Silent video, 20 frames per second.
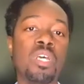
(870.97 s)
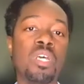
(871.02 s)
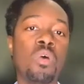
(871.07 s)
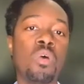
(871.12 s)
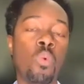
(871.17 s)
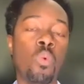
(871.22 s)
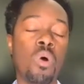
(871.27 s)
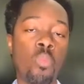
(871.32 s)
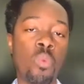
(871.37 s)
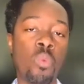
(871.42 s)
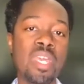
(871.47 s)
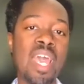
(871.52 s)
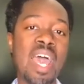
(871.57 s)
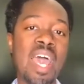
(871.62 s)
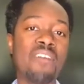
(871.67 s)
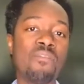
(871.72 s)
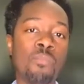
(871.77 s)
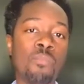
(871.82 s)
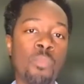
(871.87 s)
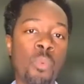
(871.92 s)
When we
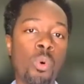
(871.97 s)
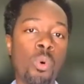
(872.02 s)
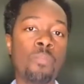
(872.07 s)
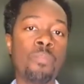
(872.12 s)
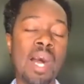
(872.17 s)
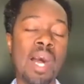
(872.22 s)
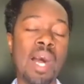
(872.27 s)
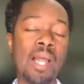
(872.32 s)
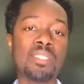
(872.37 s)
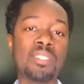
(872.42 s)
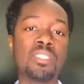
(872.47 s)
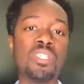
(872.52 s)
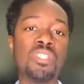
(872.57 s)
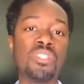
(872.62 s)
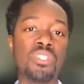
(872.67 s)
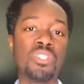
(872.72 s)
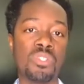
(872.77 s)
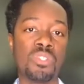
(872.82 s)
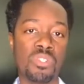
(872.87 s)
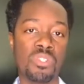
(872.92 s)
have more
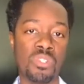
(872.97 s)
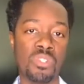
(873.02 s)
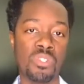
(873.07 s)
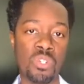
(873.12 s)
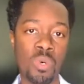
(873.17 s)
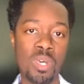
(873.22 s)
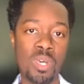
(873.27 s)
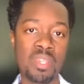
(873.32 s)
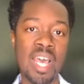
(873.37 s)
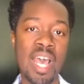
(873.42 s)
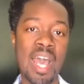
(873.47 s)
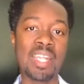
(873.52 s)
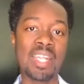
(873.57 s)
politicians doing that